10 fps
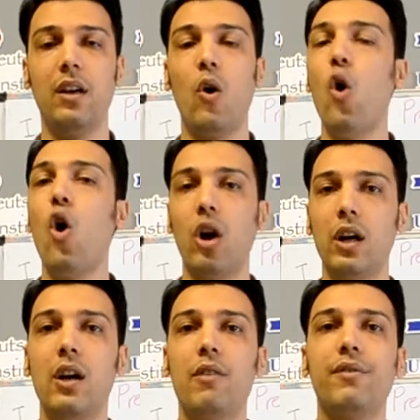
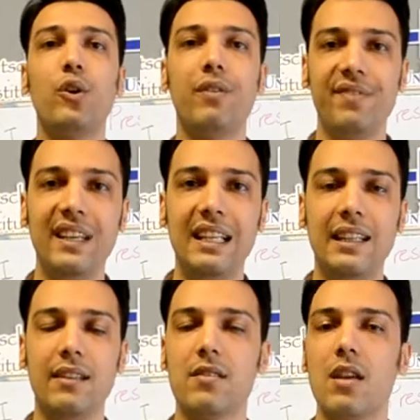Or for
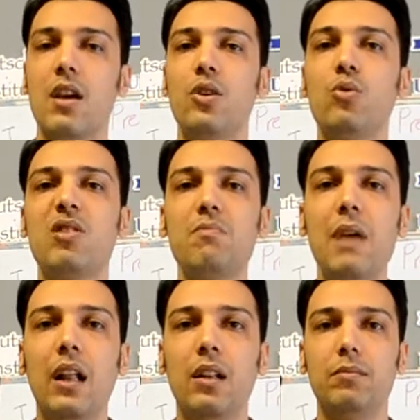feelings, you
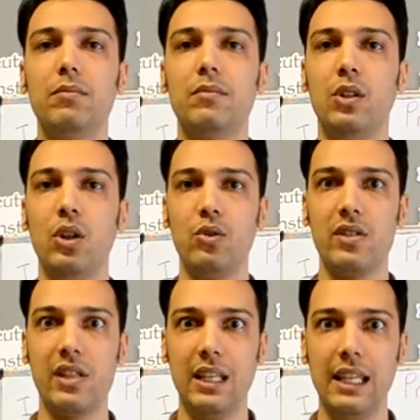smell, you
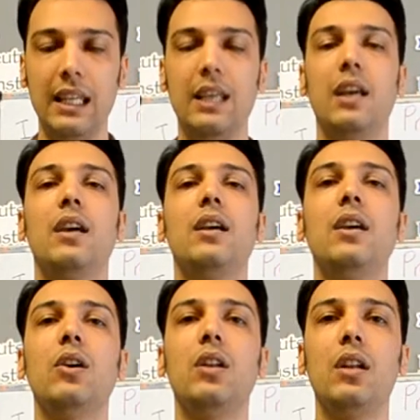see,
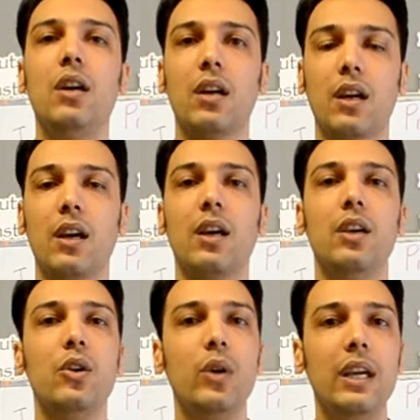you look,
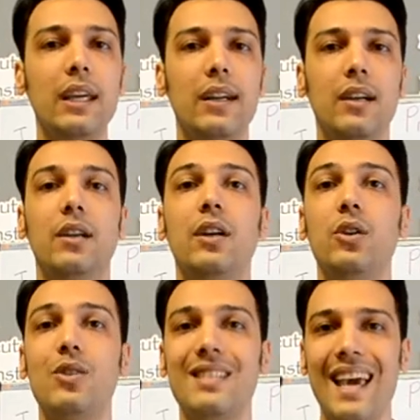you hear,
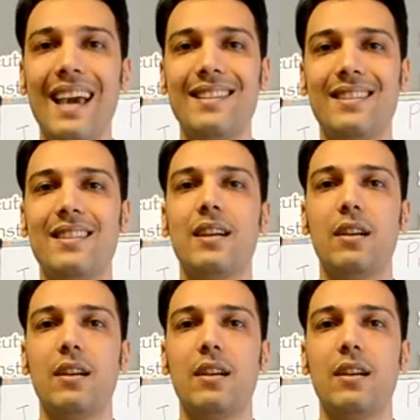you taste.